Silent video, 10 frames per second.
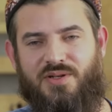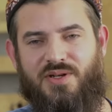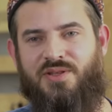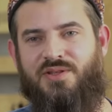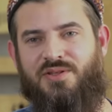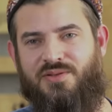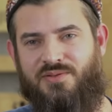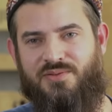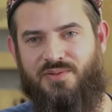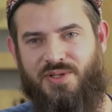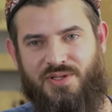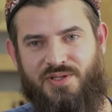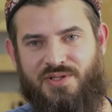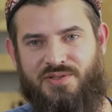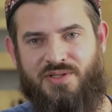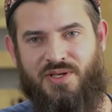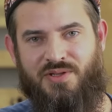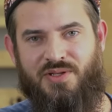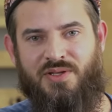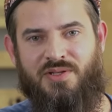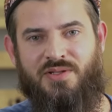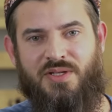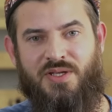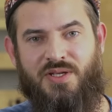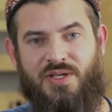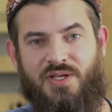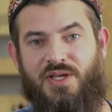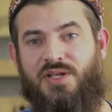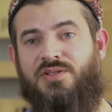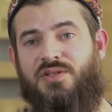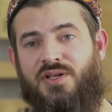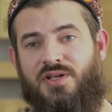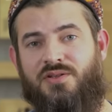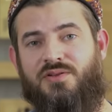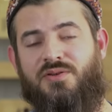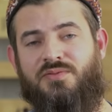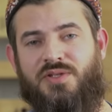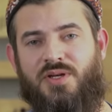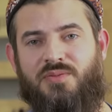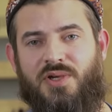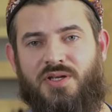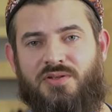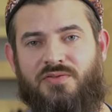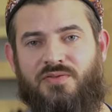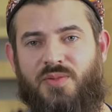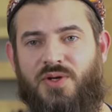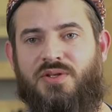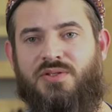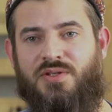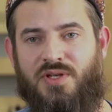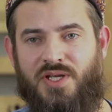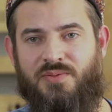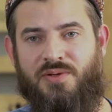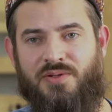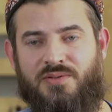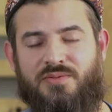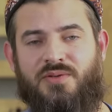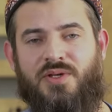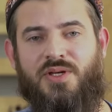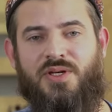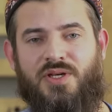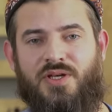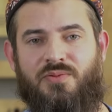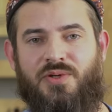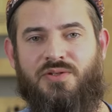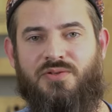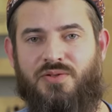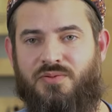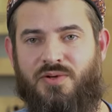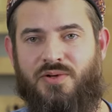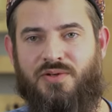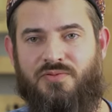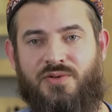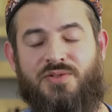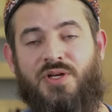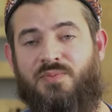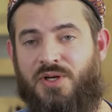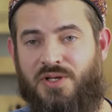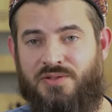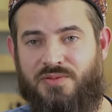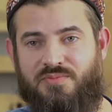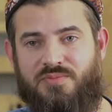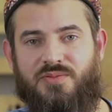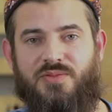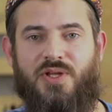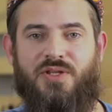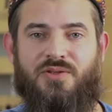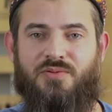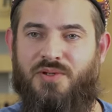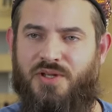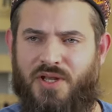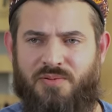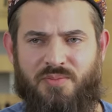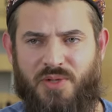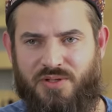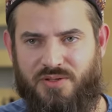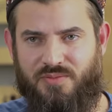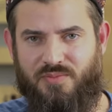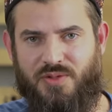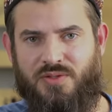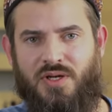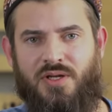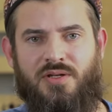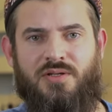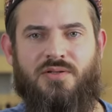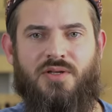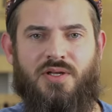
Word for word: nothing really inside there instead of some kind of modern slavery in which you work for someone else that you will never meet, most likely,